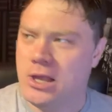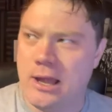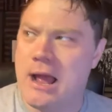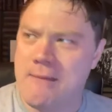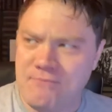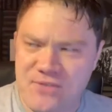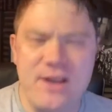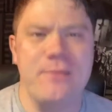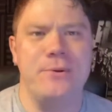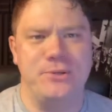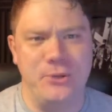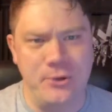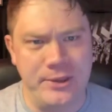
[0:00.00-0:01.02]
I'm thinking about
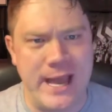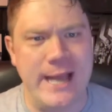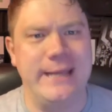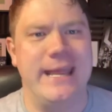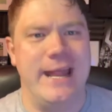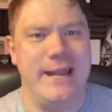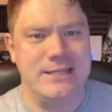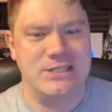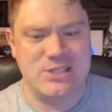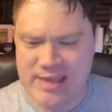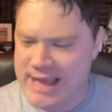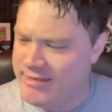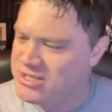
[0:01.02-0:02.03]
doing that and getting into
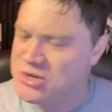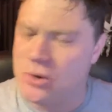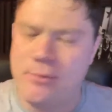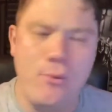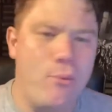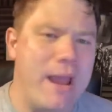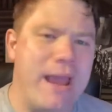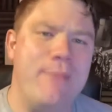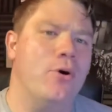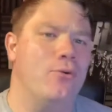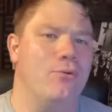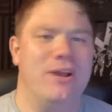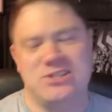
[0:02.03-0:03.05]
that. There's going to be way more
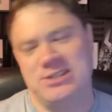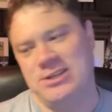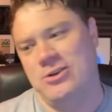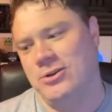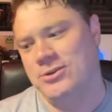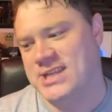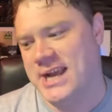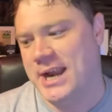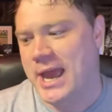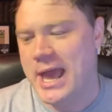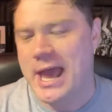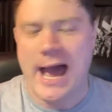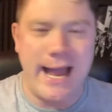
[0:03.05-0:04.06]
wrestling content.
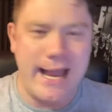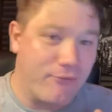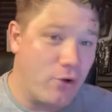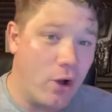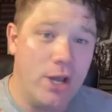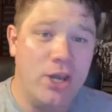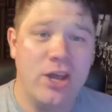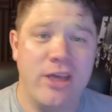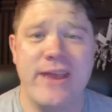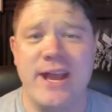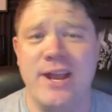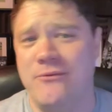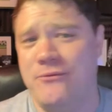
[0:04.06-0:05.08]
I have got another
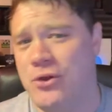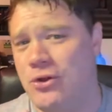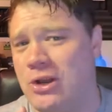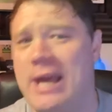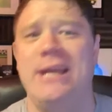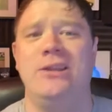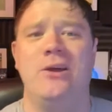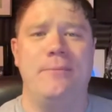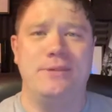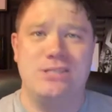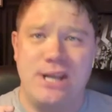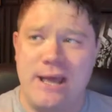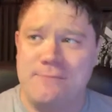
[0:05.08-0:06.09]
interview lined up. It's
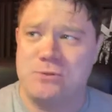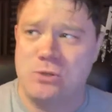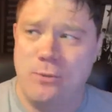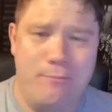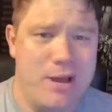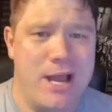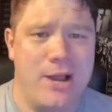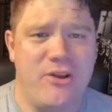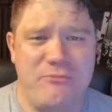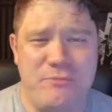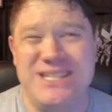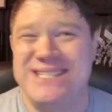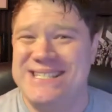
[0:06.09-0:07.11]
an absolute banger. I've
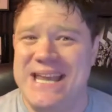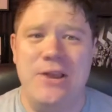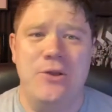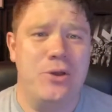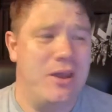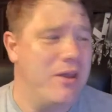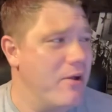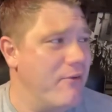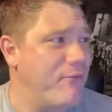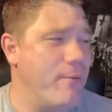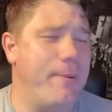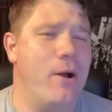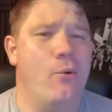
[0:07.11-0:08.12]
been sitting on it for
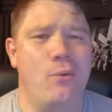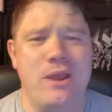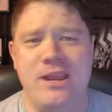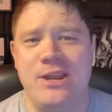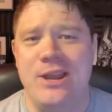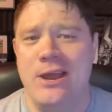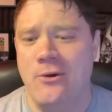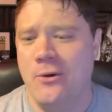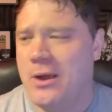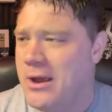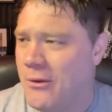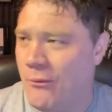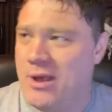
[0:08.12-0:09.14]
about a week now
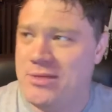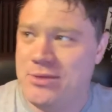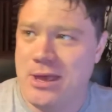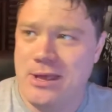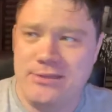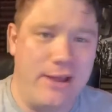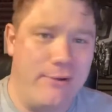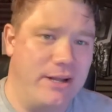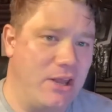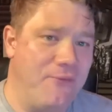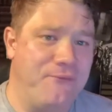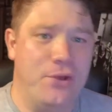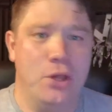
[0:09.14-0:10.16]
with director
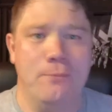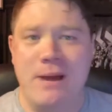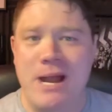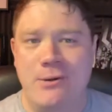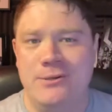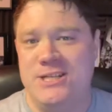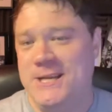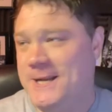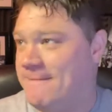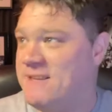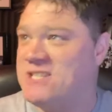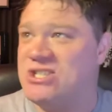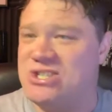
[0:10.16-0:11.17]
Phil Barantini.
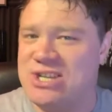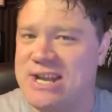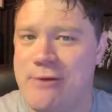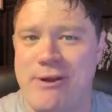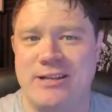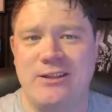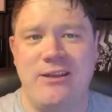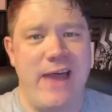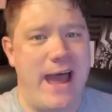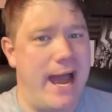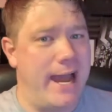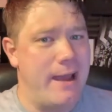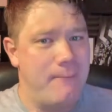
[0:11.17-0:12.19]
This is a director that
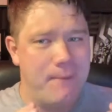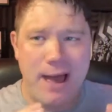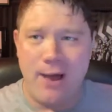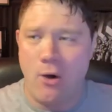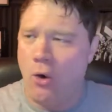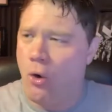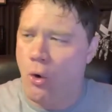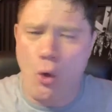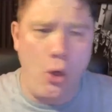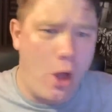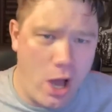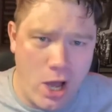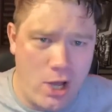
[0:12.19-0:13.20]
I am
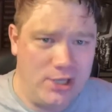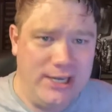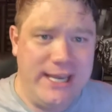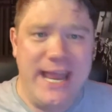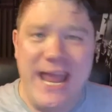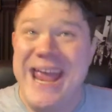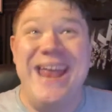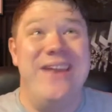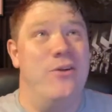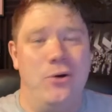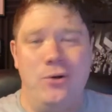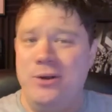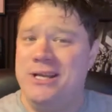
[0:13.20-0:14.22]
wholeheartedly in
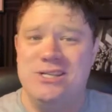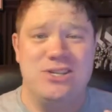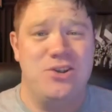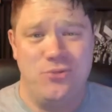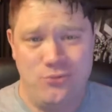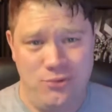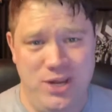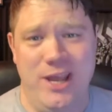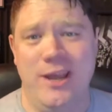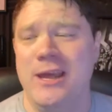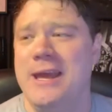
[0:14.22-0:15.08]
on his career.